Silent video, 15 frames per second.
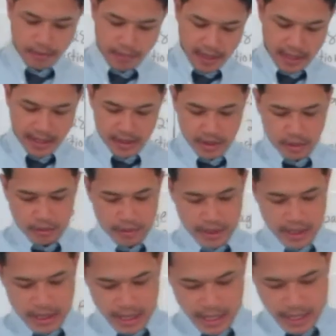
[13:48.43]
Page
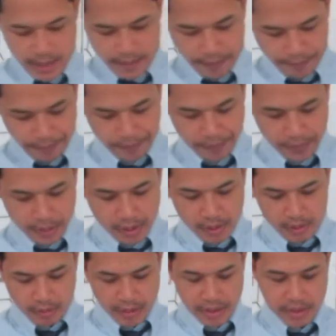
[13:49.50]
28,
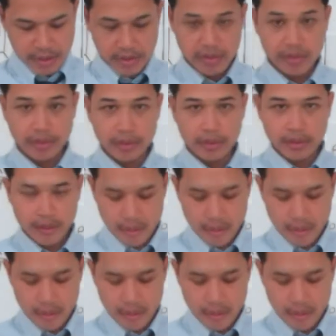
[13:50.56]
question